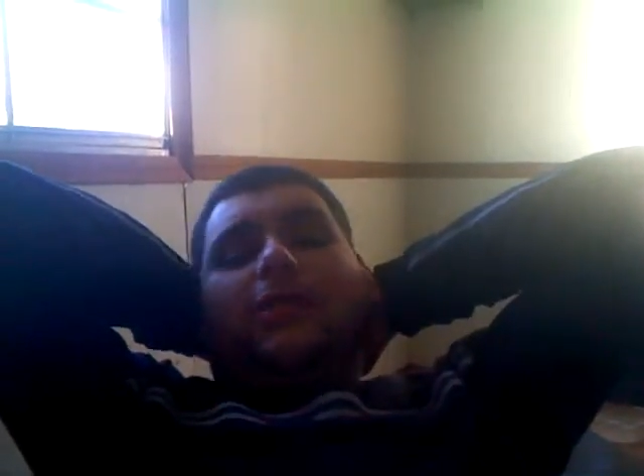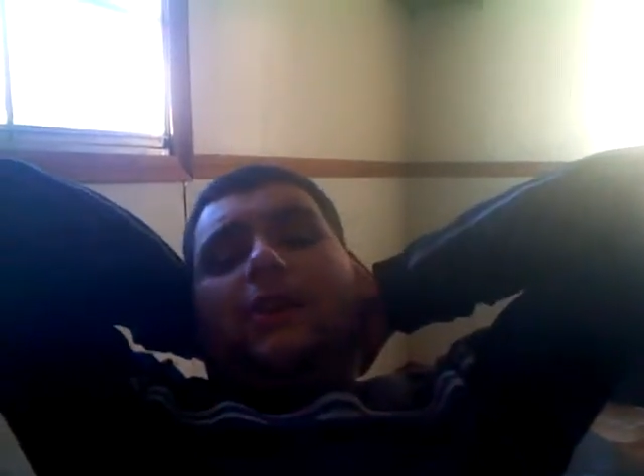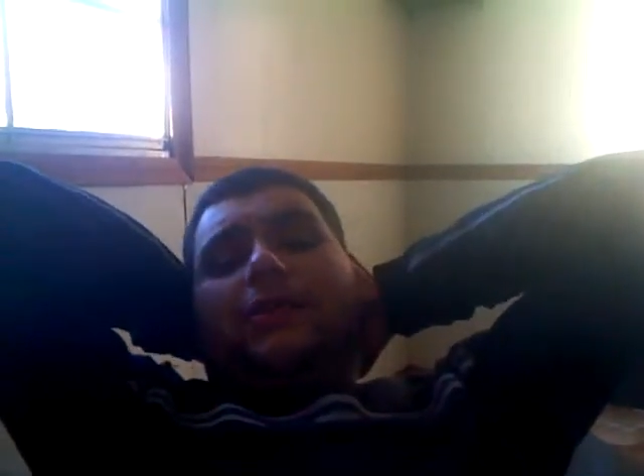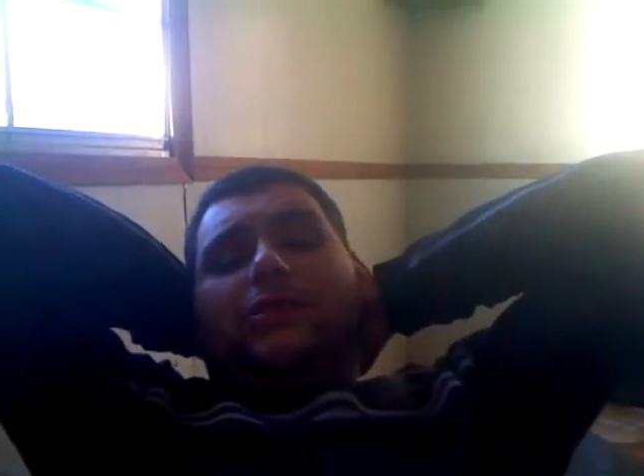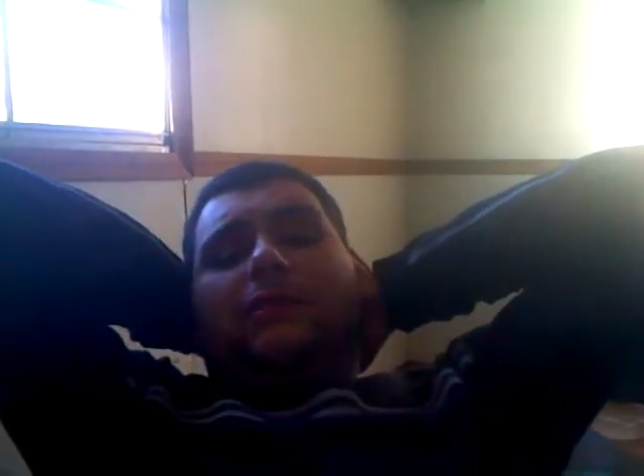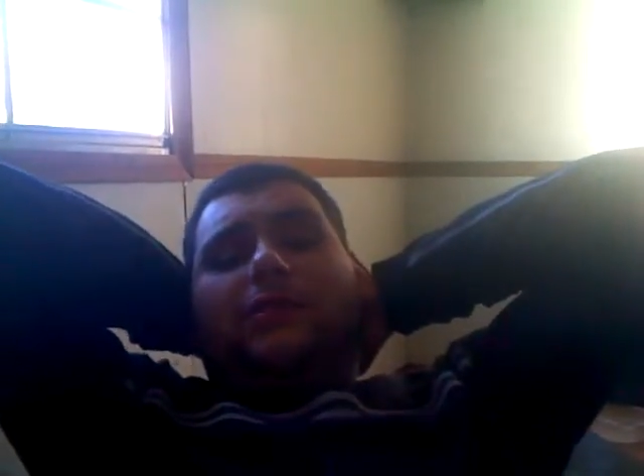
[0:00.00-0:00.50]

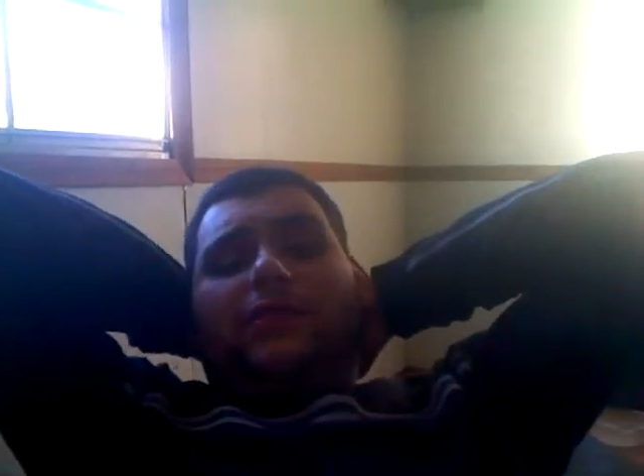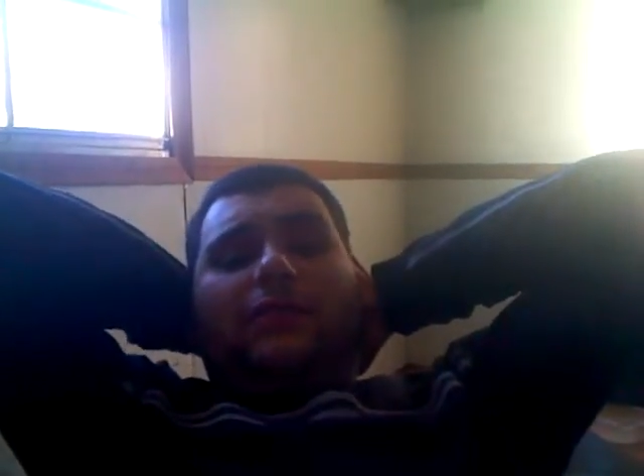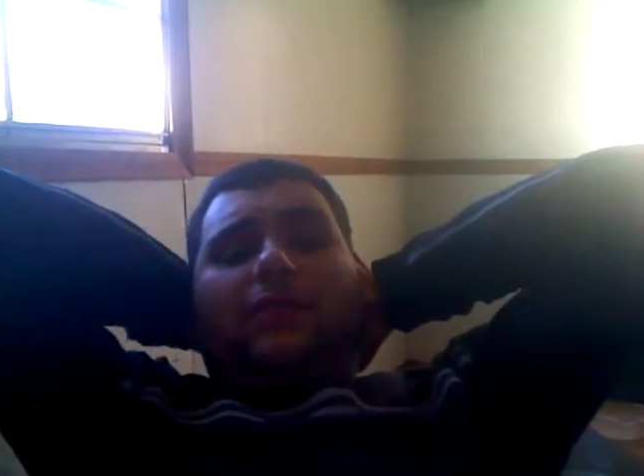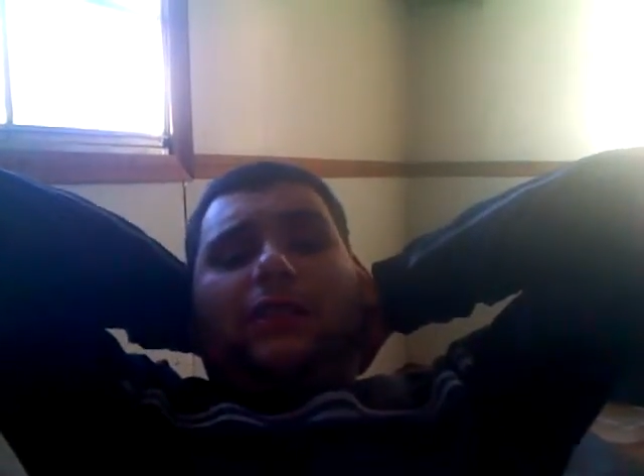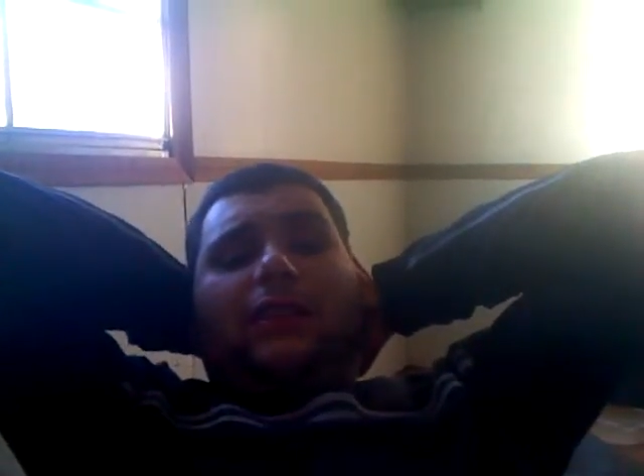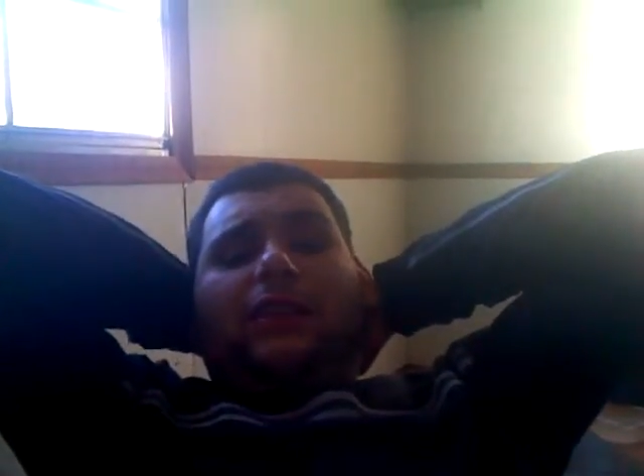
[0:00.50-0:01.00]
take Jeff
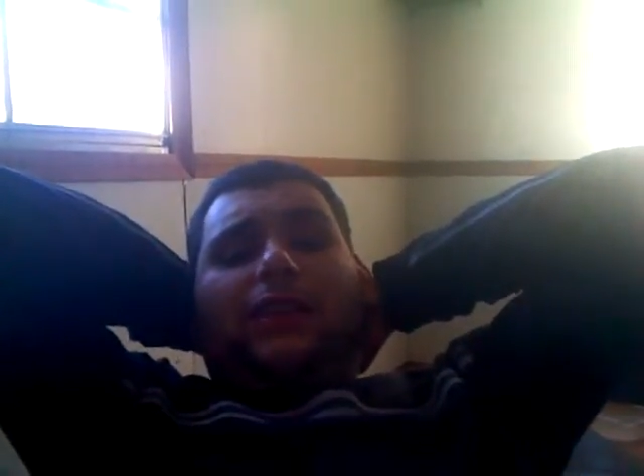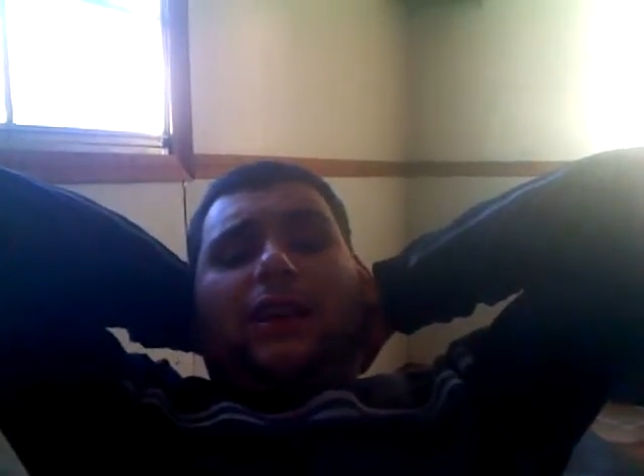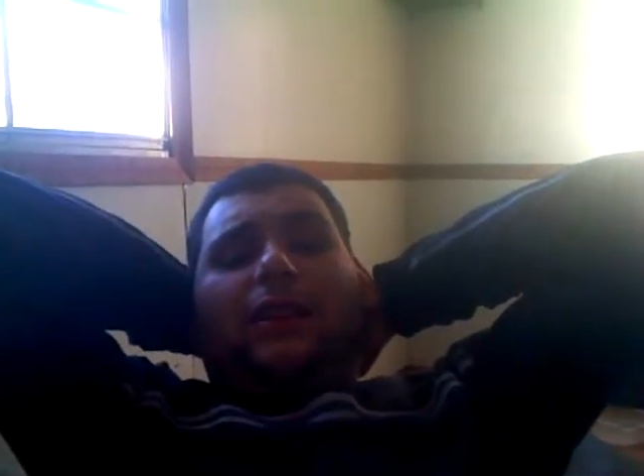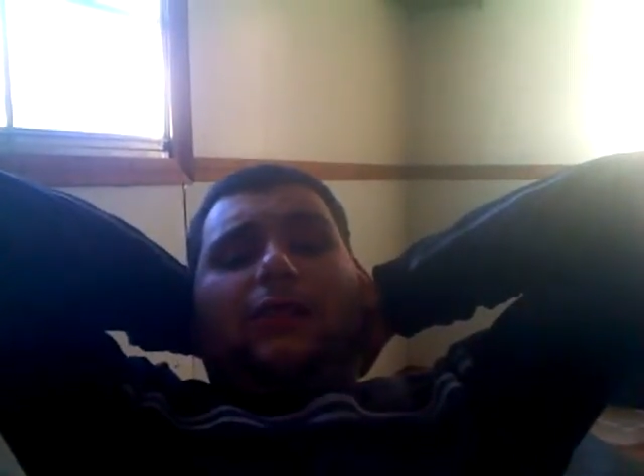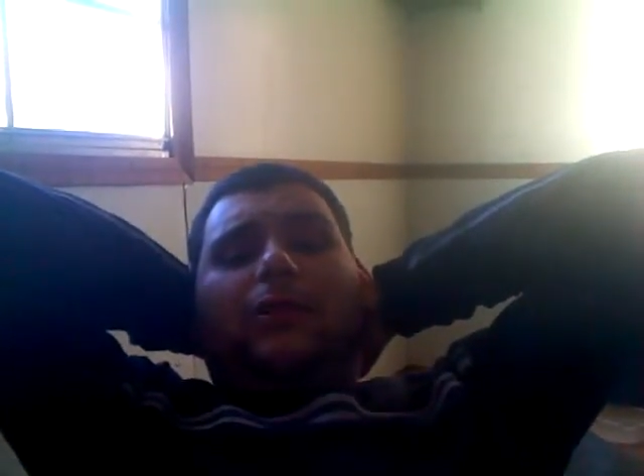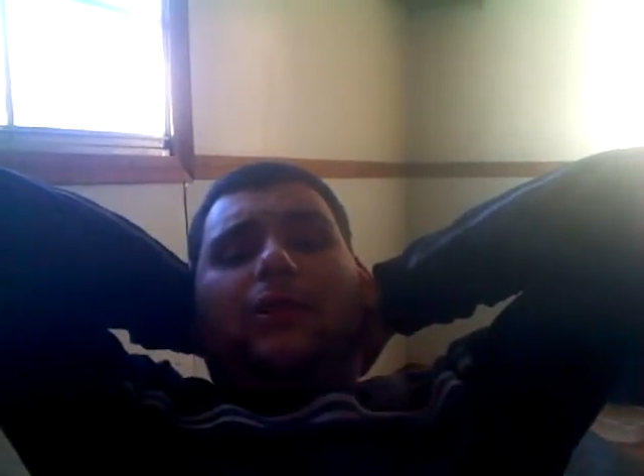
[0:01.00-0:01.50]
Jarrett any
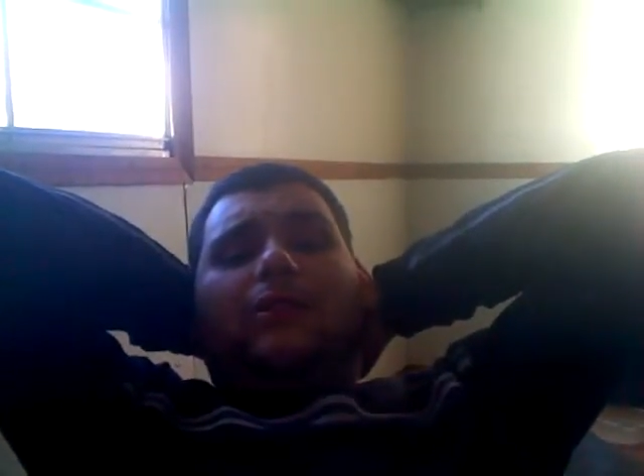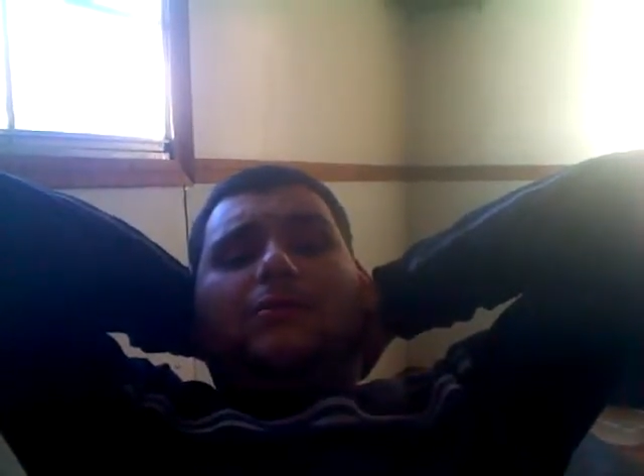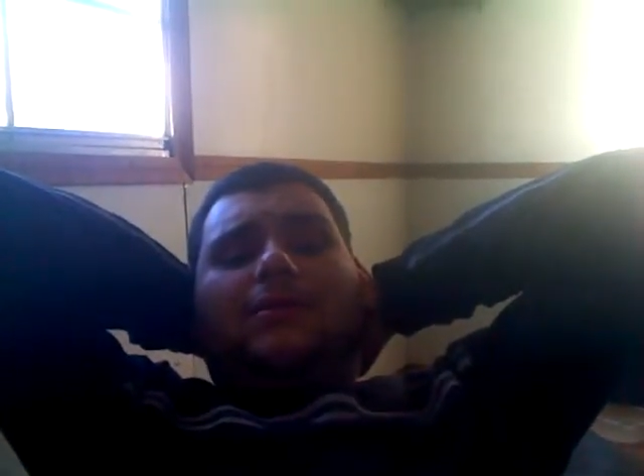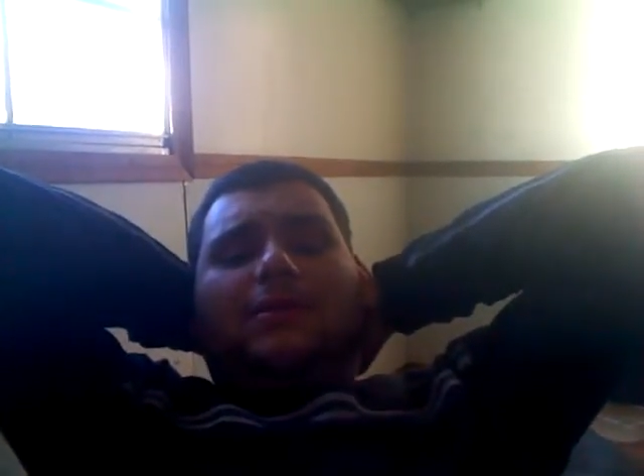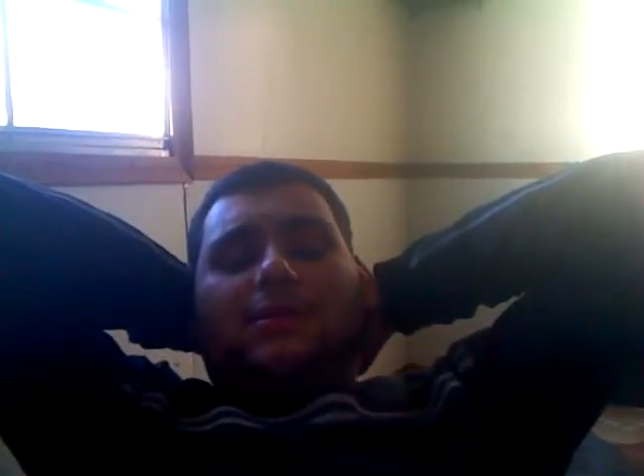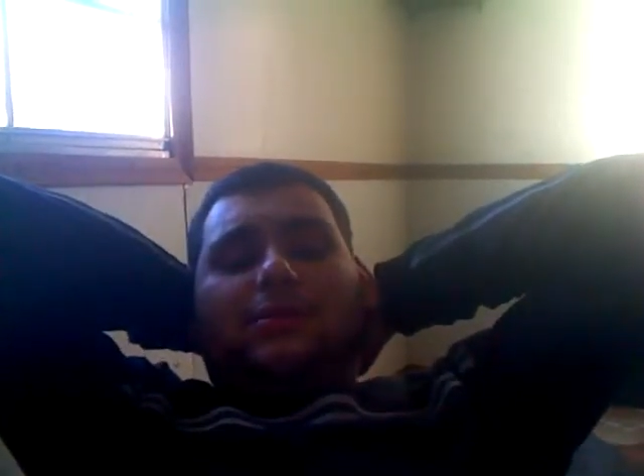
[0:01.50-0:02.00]
day when it
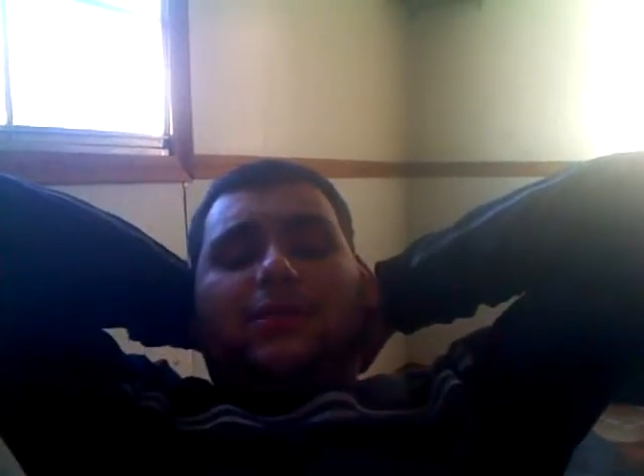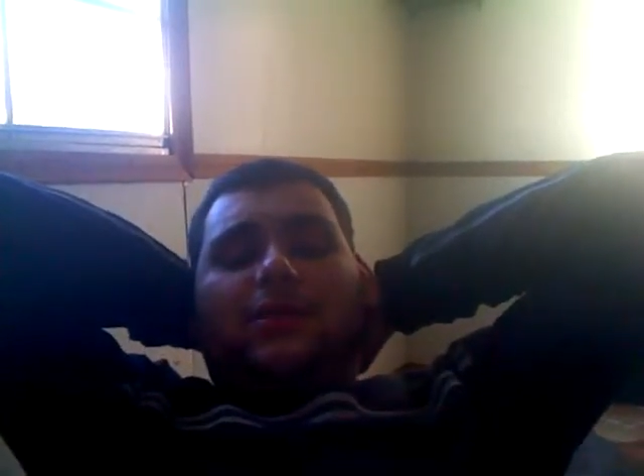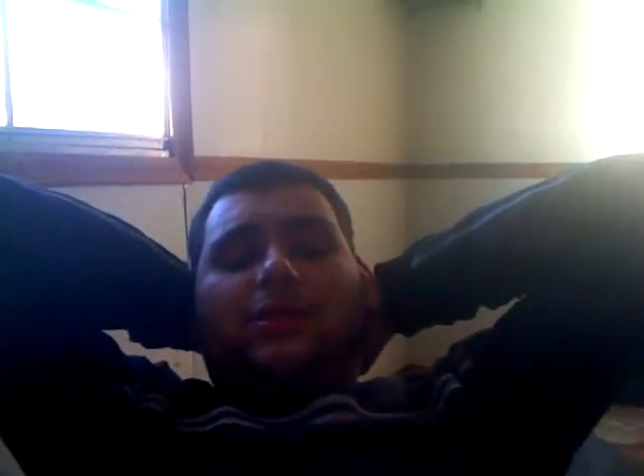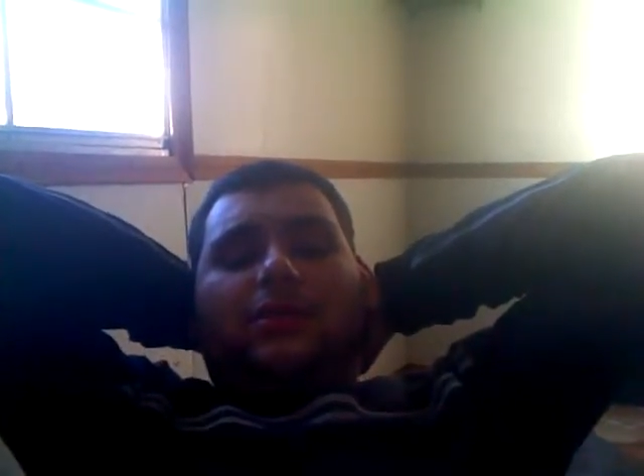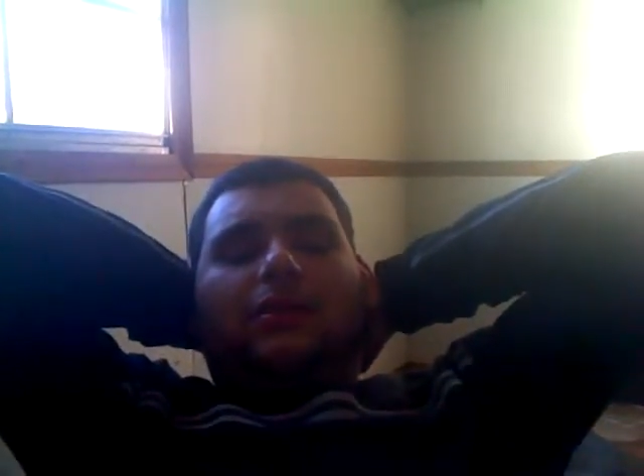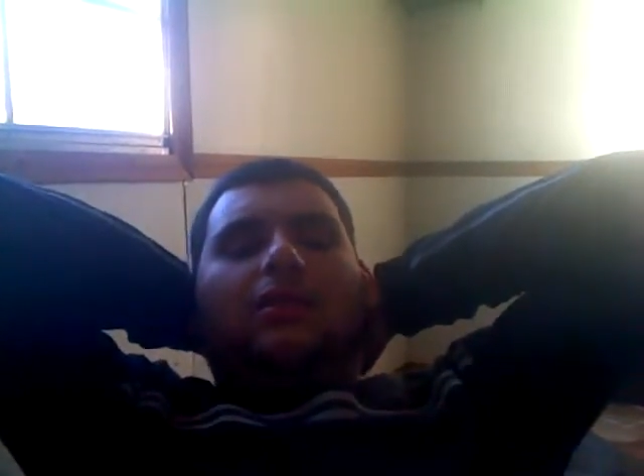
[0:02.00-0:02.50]
comes to
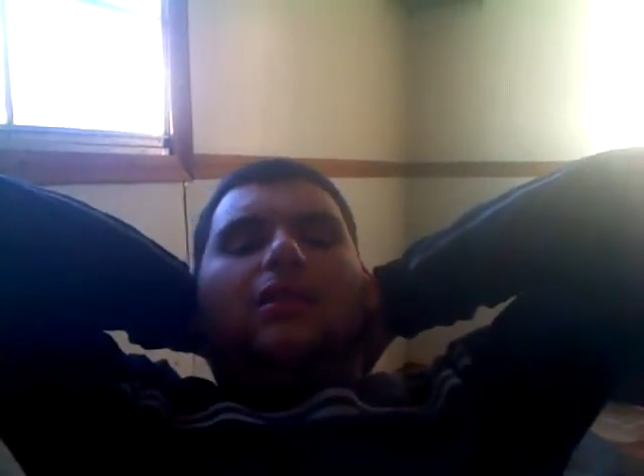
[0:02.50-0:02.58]
submission.